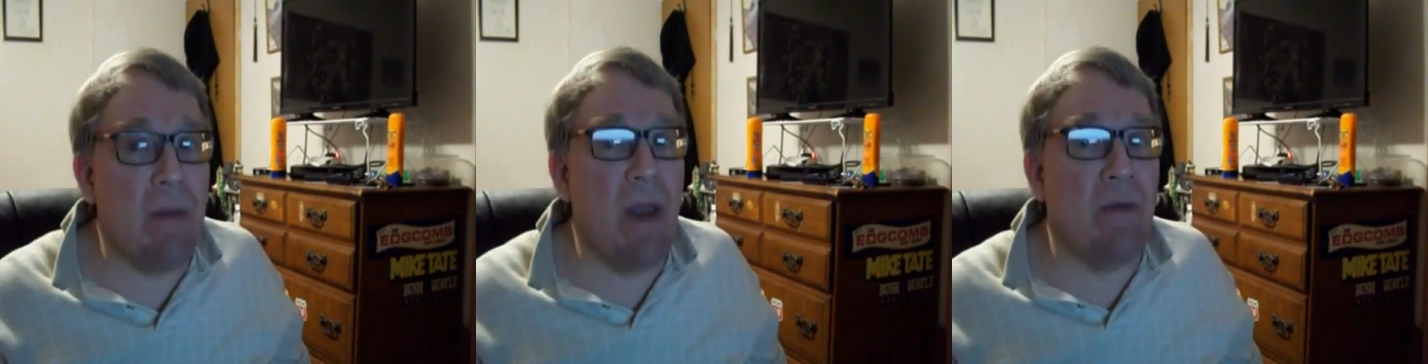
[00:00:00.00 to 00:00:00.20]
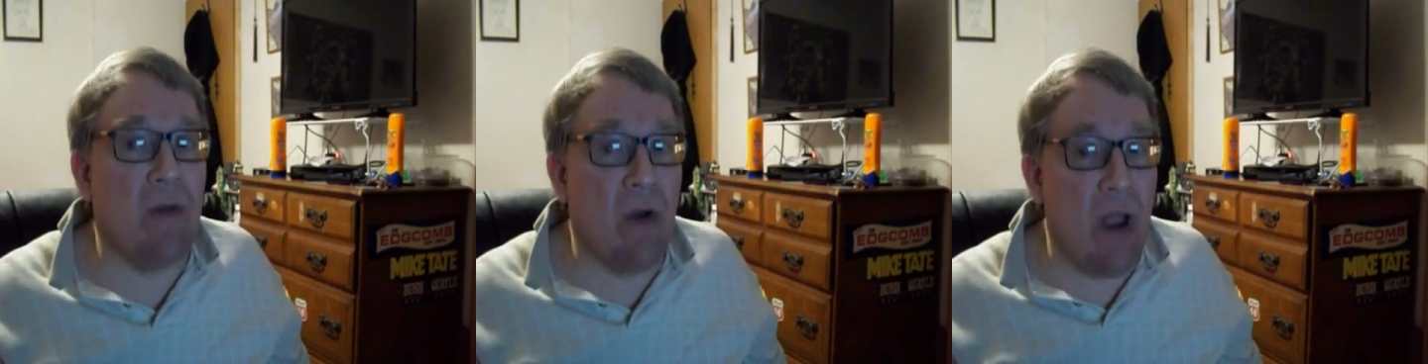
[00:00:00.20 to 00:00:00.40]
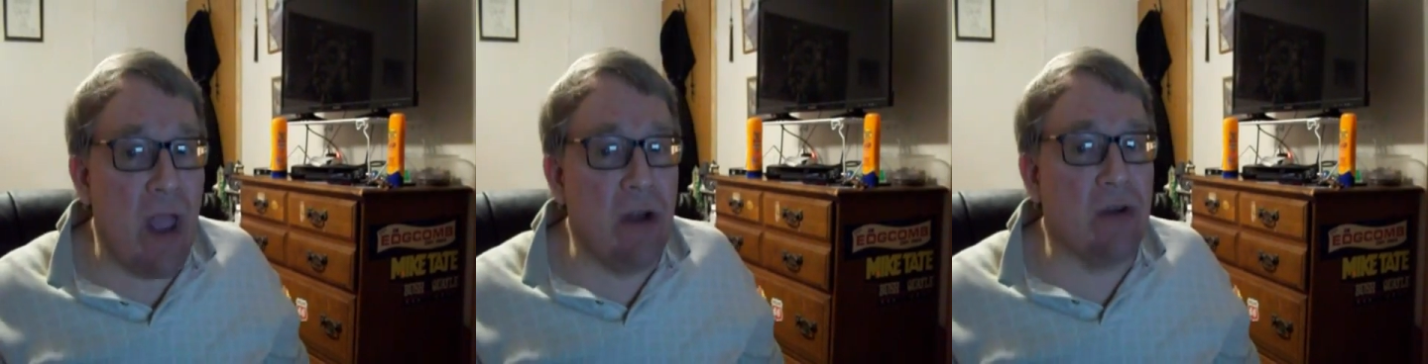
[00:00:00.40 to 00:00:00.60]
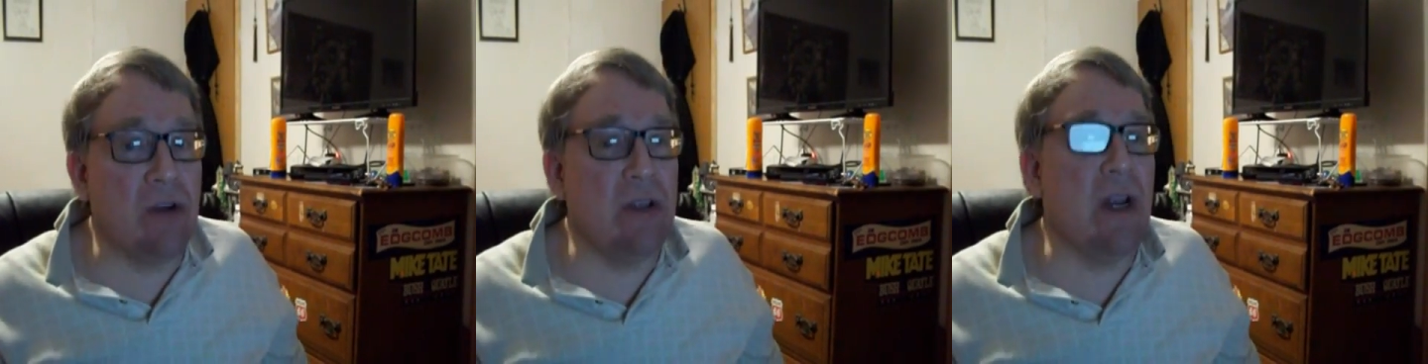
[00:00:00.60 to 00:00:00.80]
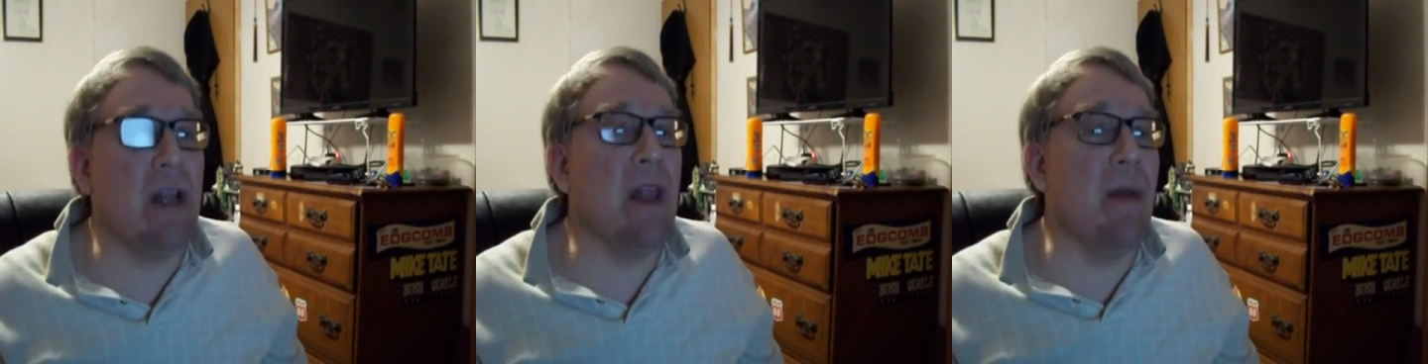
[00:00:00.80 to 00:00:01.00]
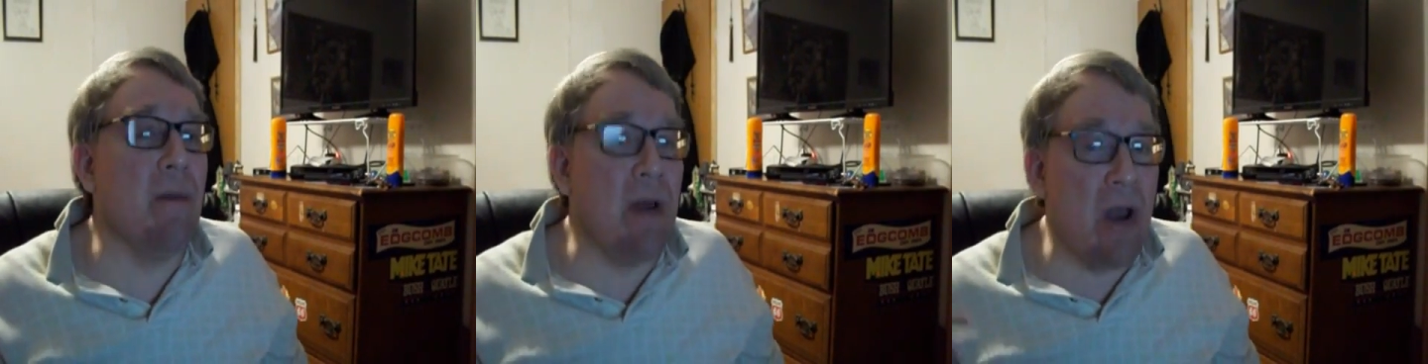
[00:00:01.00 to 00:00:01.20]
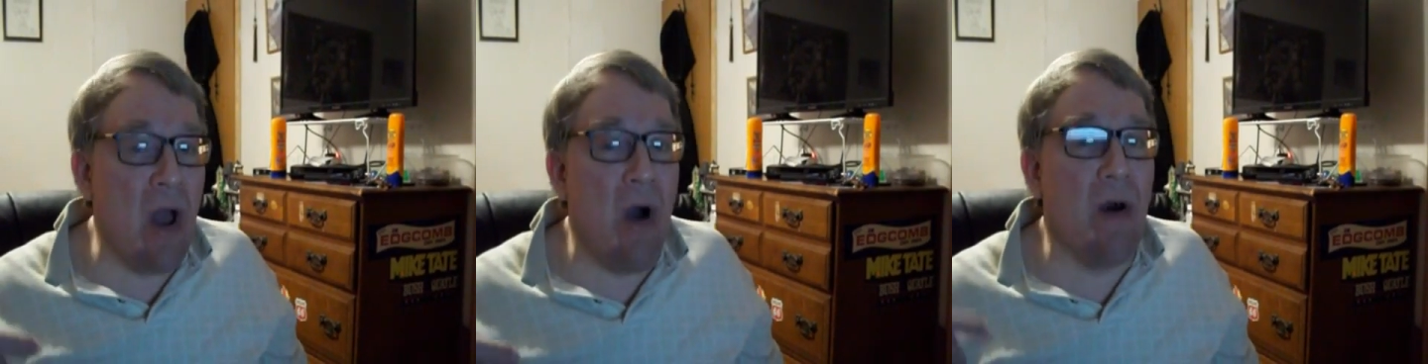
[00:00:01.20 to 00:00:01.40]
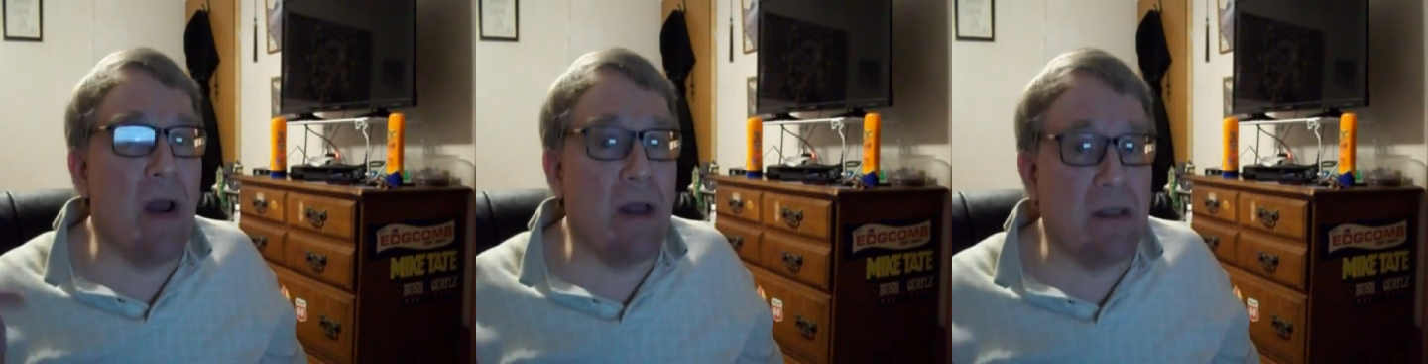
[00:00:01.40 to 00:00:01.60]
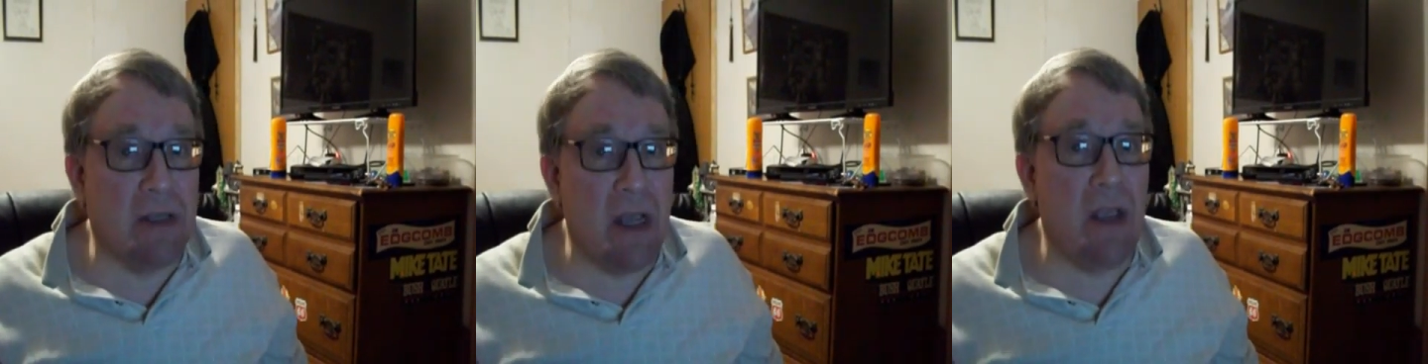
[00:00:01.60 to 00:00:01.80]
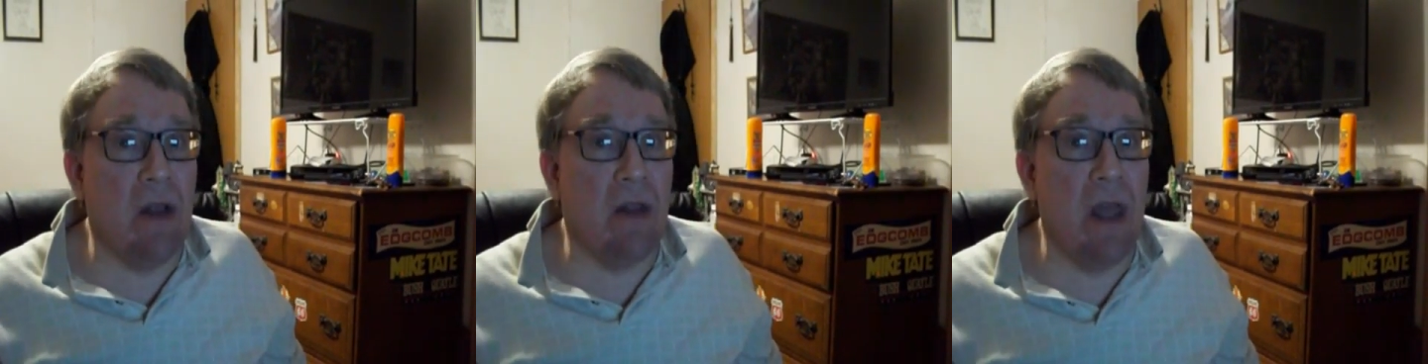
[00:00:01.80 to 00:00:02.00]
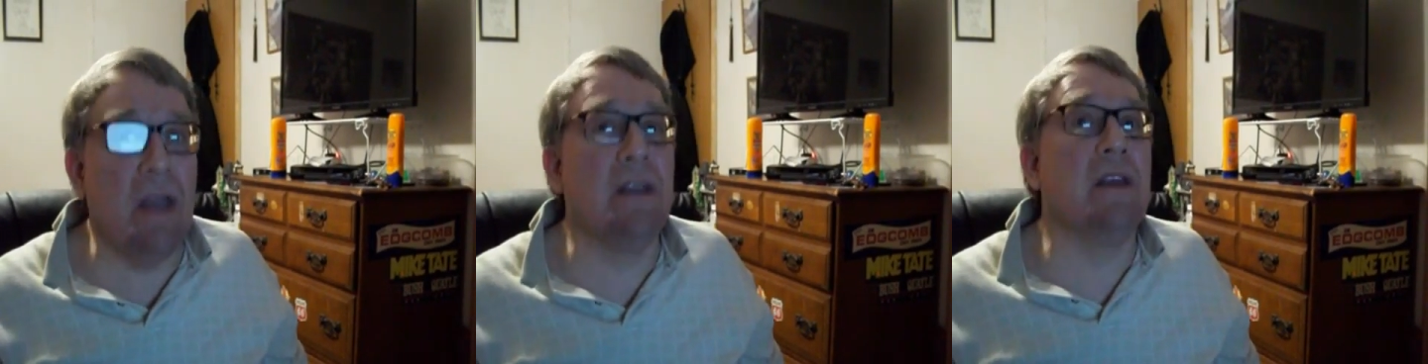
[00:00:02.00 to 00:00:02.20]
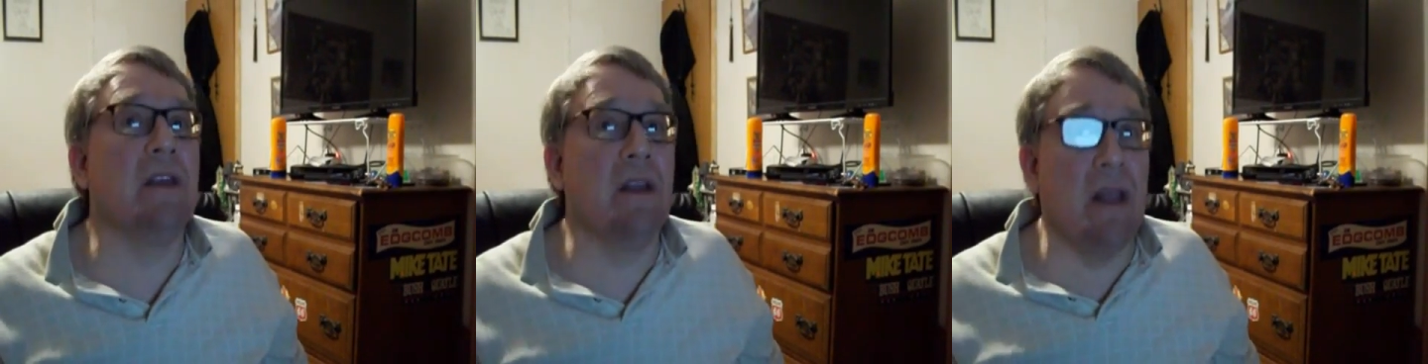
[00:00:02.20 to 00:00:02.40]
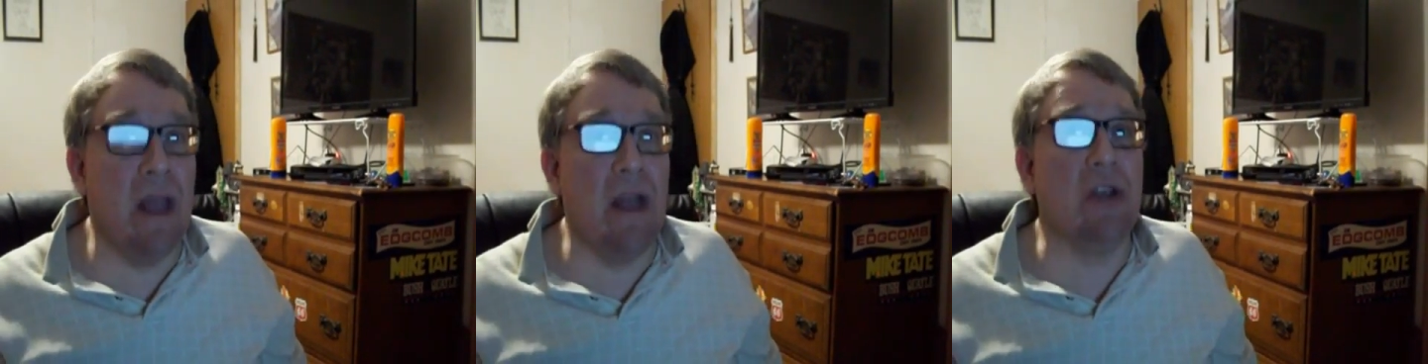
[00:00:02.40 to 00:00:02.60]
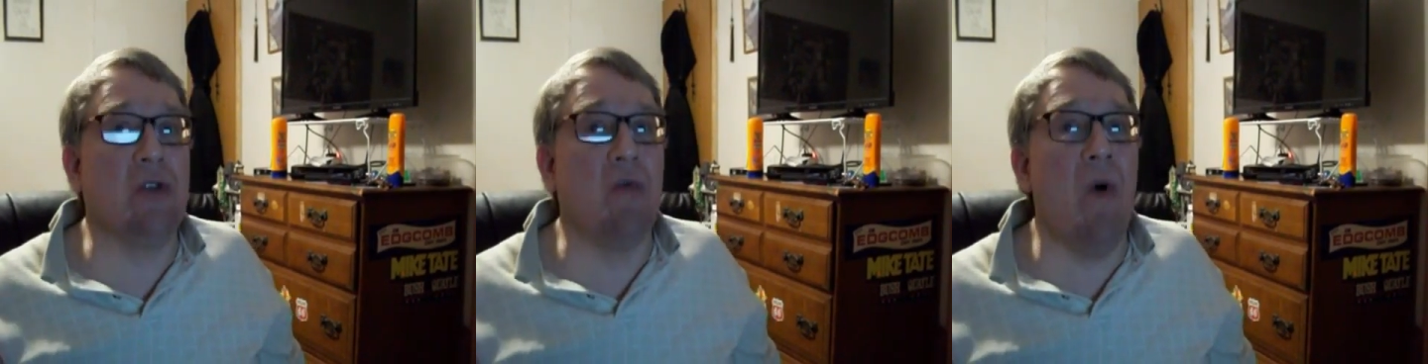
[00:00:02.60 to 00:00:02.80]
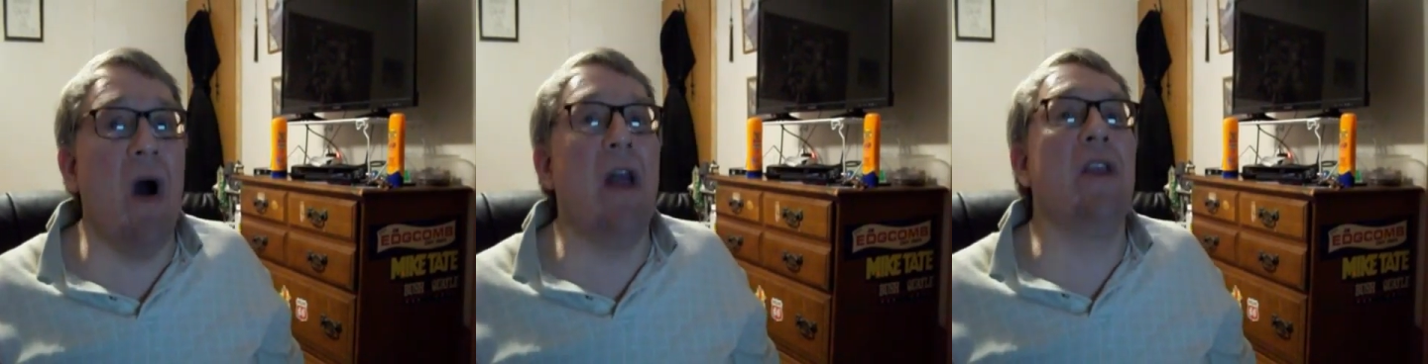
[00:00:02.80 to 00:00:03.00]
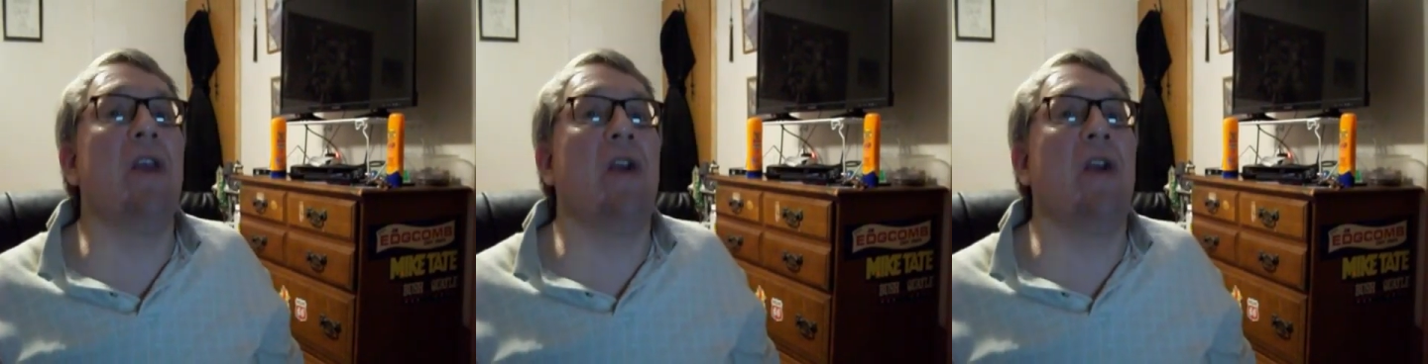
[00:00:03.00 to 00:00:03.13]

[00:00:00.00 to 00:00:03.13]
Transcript: If you're interested, let me know and I'll send you a link to the latest one.